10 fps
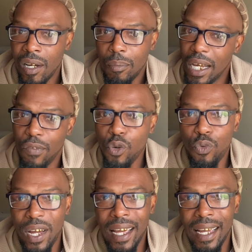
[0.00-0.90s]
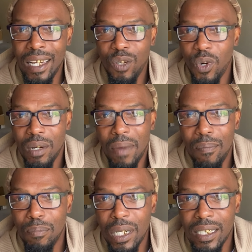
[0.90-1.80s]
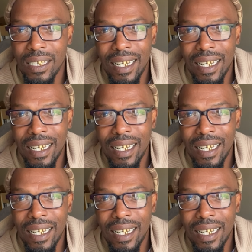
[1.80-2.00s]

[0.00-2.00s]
But if you read any one of my books,